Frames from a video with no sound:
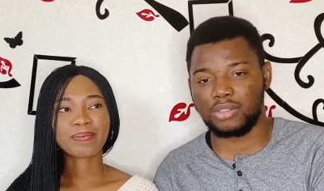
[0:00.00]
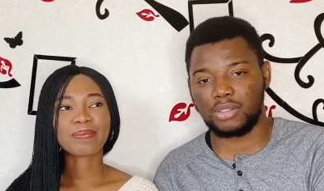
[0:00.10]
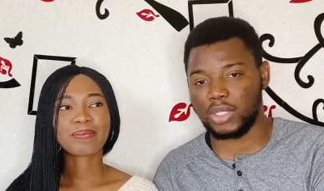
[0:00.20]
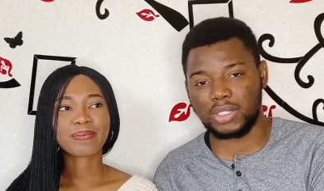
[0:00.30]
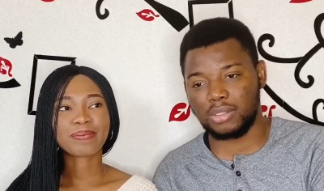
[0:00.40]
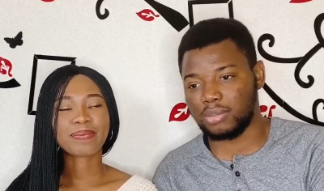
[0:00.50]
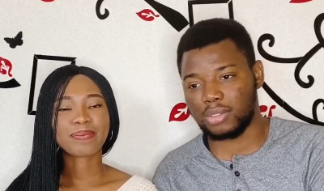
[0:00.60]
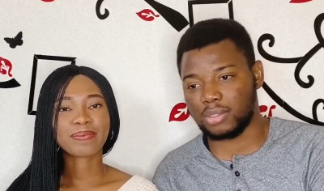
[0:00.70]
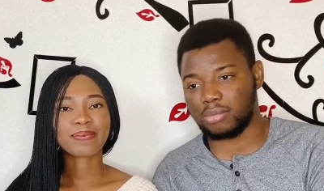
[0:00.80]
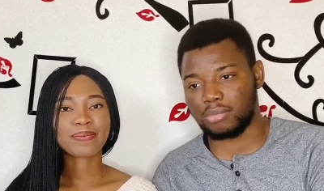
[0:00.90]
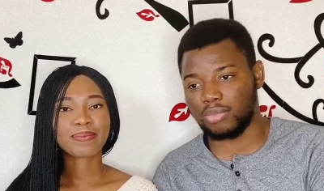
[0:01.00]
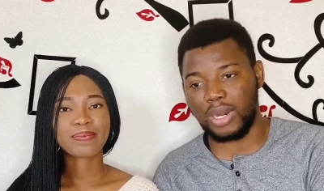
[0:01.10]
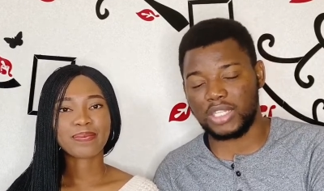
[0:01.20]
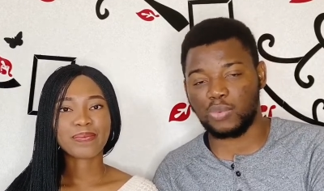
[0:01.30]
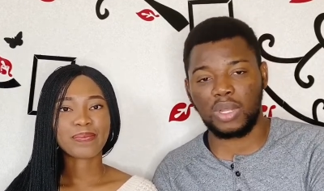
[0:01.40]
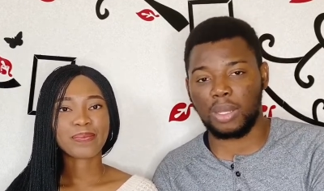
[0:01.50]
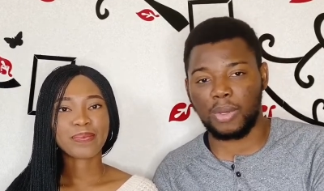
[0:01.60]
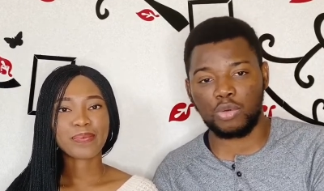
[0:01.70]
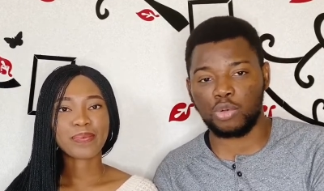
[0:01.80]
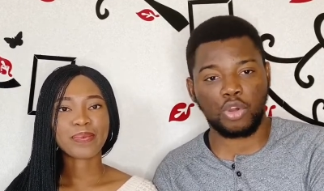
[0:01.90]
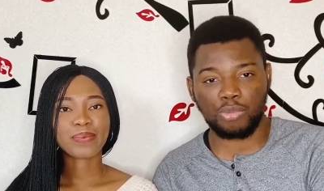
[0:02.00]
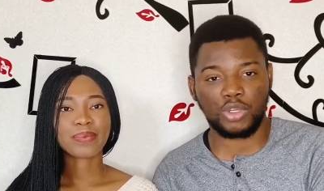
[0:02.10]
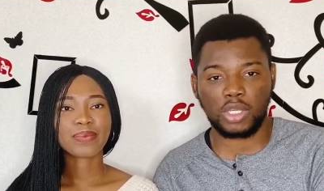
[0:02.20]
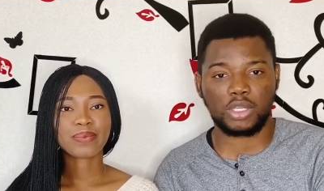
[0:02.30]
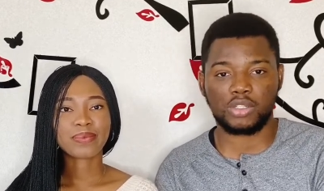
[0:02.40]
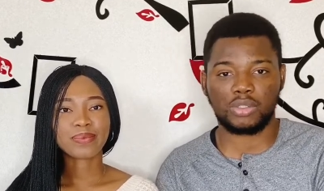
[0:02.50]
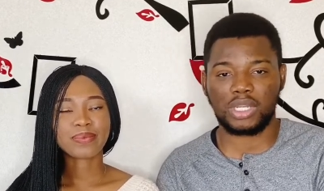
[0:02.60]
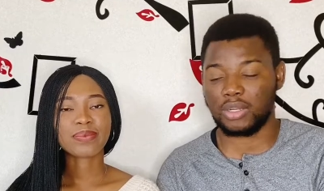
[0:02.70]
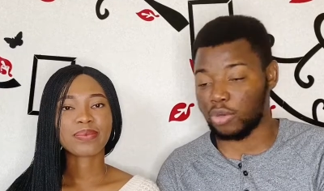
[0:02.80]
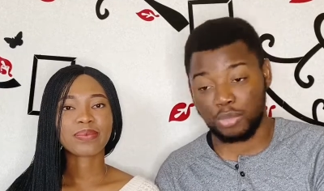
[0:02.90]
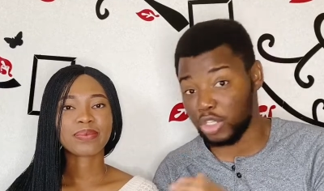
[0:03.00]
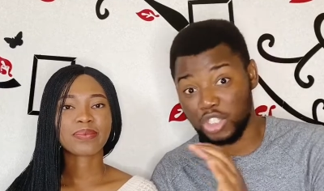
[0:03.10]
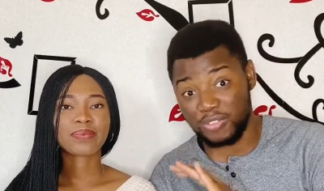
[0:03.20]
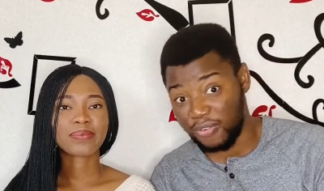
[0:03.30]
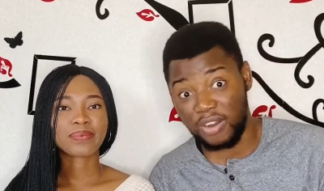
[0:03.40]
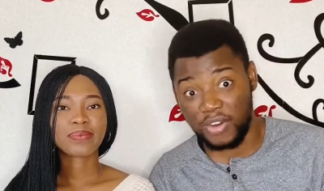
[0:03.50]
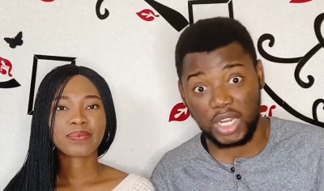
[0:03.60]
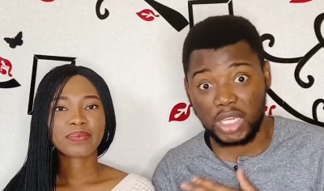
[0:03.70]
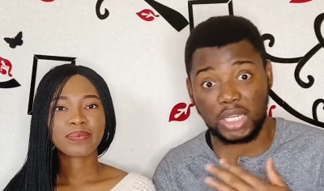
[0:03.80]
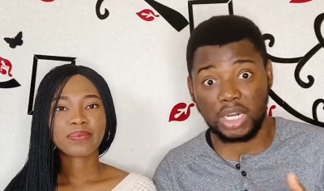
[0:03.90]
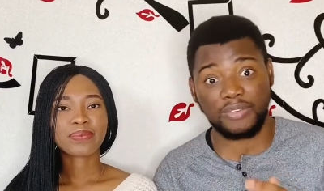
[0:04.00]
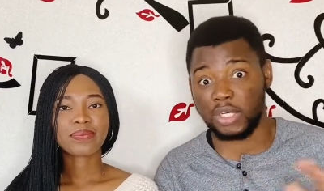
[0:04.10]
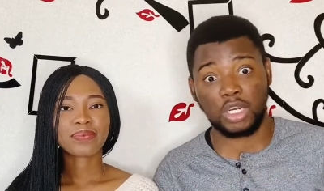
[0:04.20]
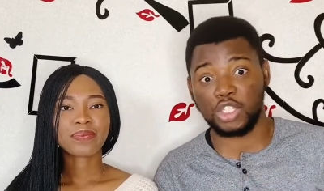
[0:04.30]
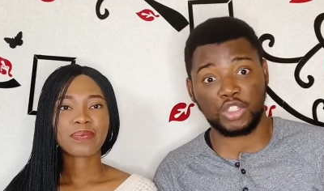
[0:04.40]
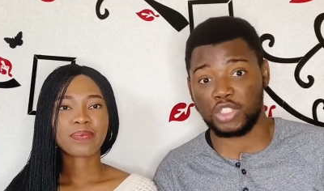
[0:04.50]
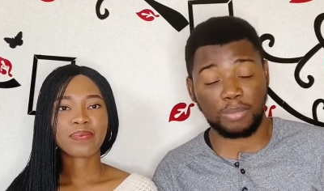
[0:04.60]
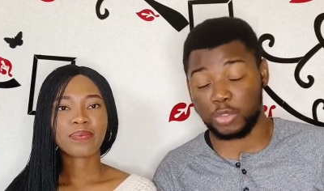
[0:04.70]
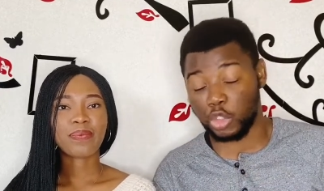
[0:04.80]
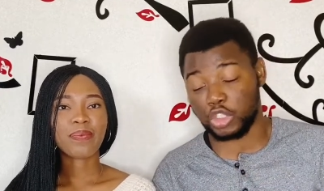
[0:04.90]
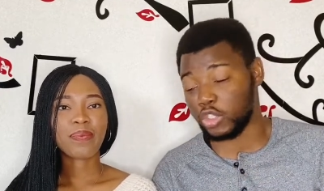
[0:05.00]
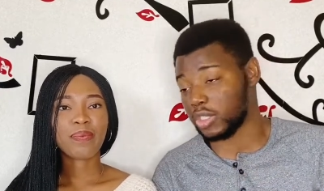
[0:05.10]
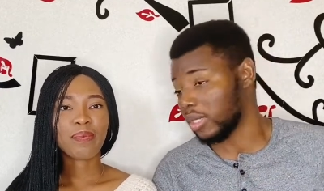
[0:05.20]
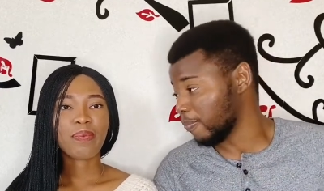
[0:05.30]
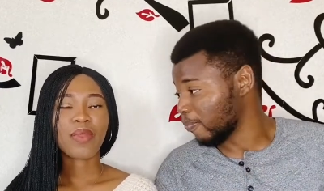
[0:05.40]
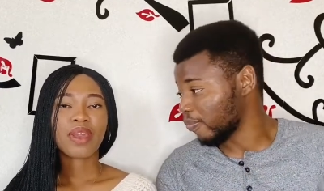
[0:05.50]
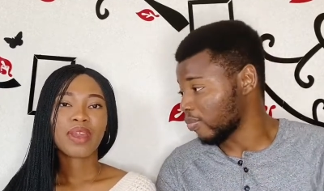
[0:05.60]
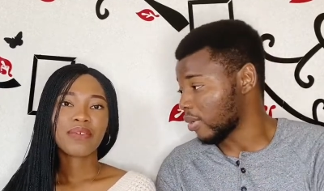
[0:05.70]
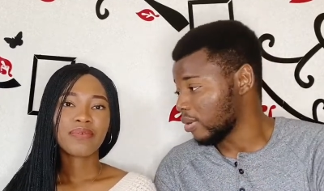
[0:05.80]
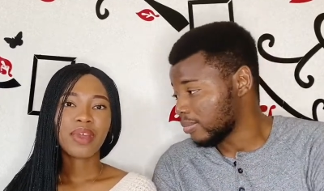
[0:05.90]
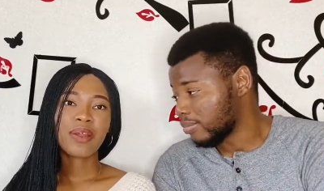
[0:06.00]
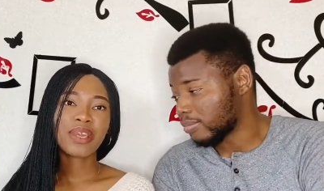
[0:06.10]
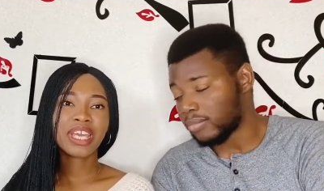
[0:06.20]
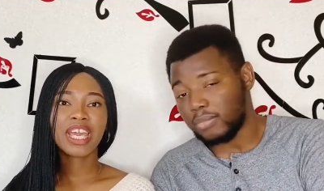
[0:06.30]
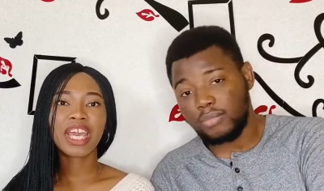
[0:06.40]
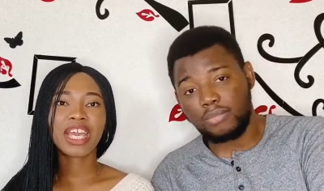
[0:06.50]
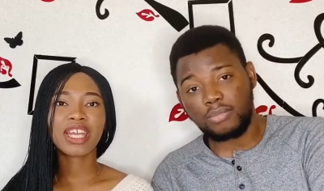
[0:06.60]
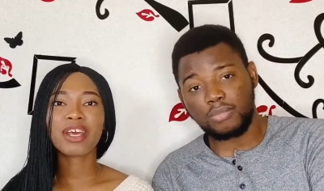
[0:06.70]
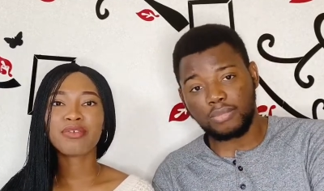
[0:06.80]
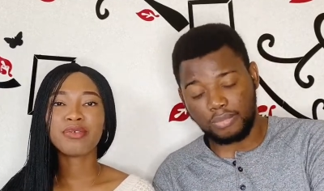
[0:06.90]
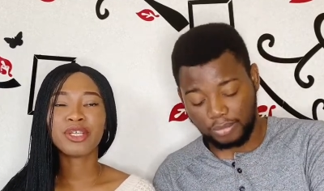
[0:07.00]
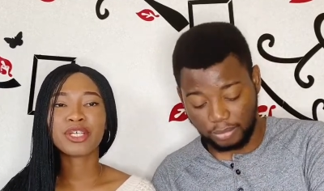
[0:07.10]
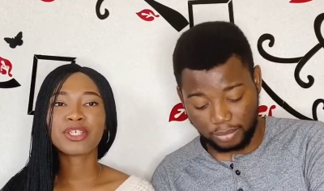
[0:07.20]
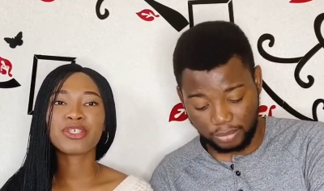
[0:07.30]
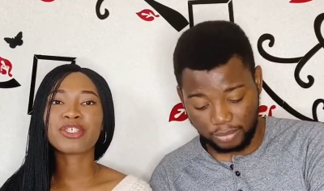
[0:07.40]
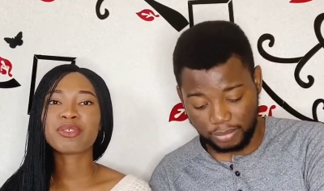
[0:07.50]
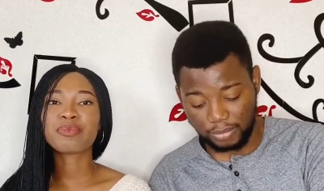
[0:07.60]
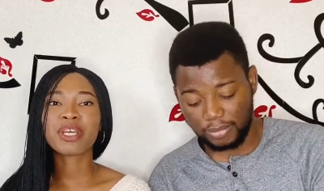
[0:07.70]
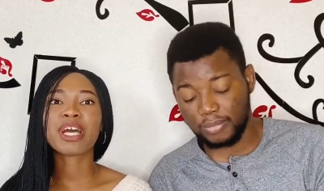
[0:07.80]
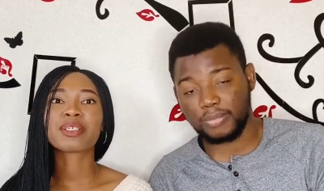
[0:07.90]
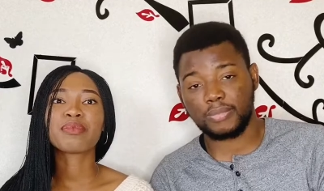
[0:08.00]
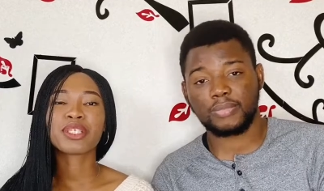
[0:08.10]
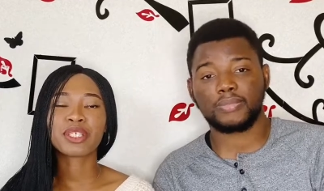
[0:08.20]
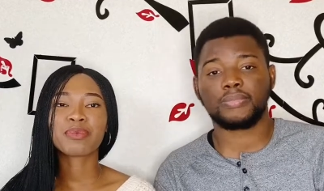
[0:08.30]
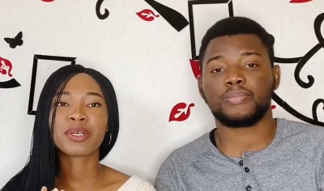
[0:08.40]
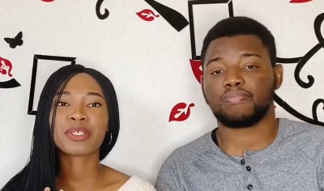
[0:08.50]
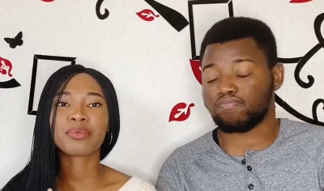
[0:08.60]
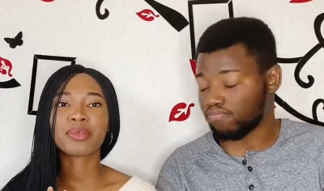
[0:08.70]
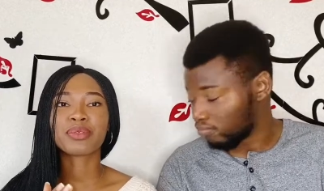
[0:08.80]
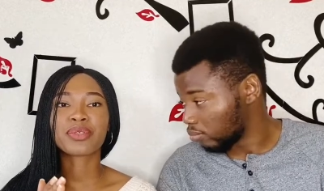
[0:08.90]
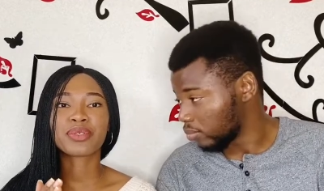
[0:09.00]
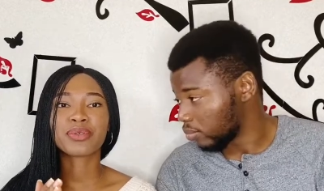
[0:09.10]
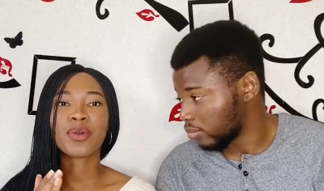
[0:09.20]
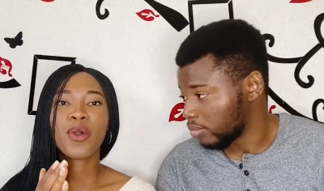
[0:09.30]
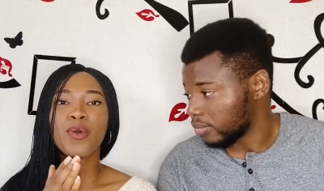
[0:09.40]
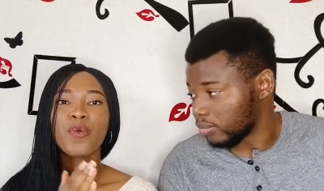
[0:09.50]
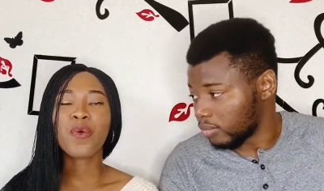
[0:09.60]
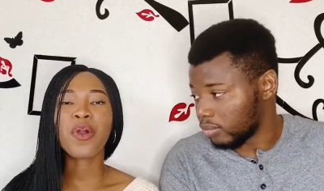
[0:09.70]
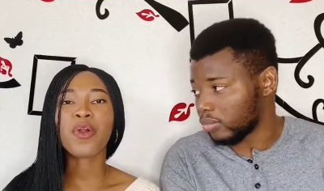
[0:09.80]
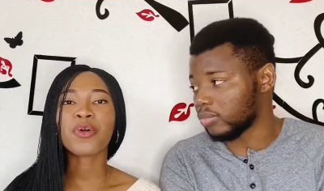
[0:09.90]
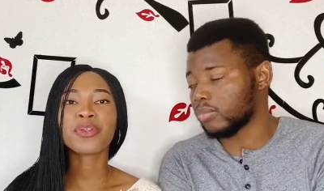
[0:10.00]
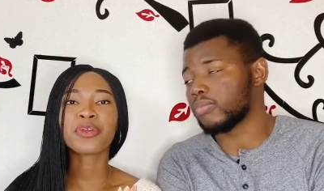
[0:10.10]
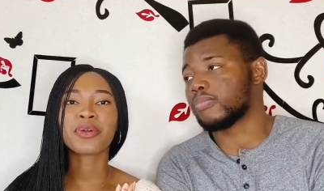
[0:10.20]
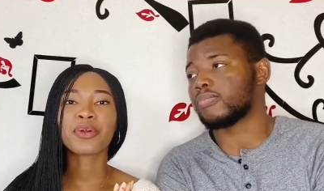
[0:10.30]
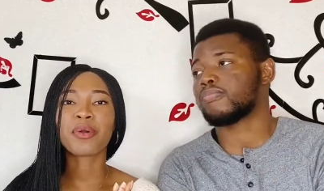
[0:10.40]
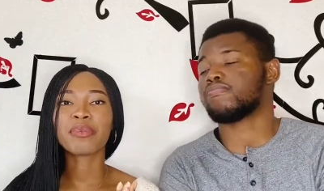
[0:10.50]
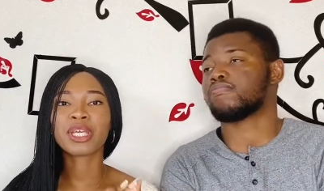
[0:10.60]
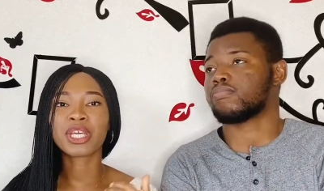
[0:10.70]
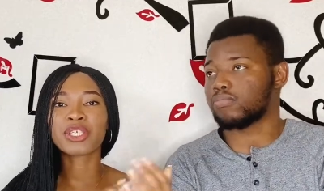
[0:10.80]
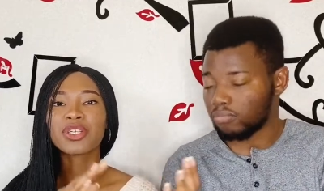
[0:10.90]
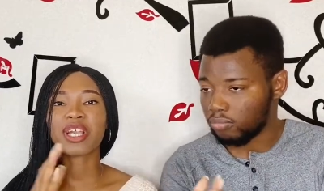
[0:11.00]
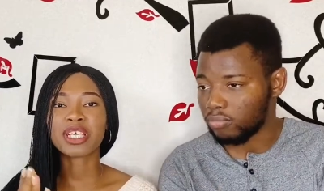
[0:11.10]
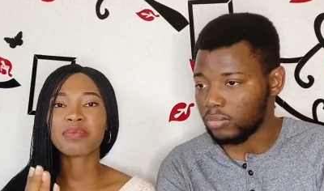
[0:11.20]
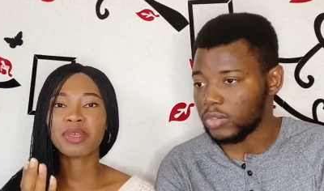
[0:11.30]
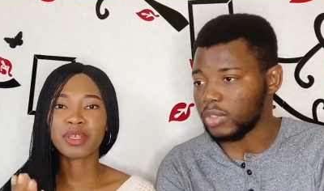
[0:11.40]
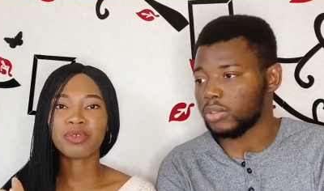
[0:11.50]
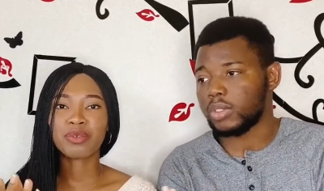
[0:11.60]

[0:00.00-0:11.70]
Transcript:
Speaker 1: doesn't write well about good communication. And communication is very, very key in every relationship. Trust us.
Speaker 2: Very key in every relationship. Try as much as possible to work on your communication aspect of your